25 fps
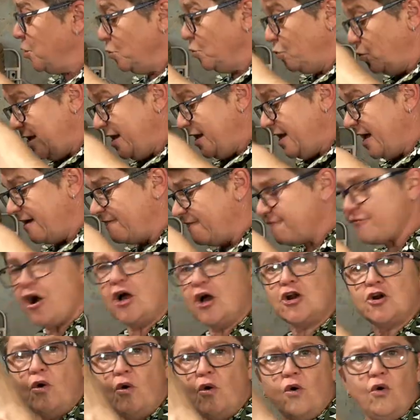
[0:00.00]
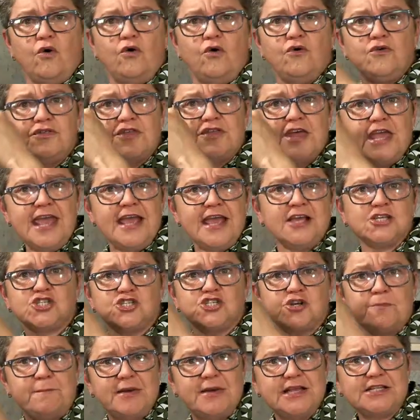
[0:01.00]
we have got all the
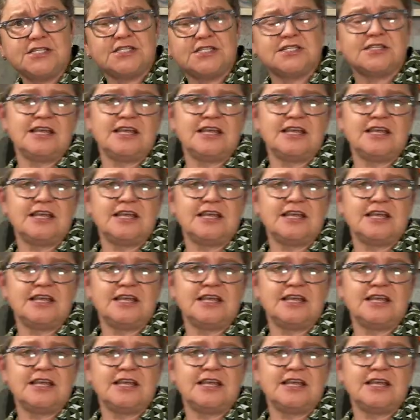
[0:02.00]
extra bits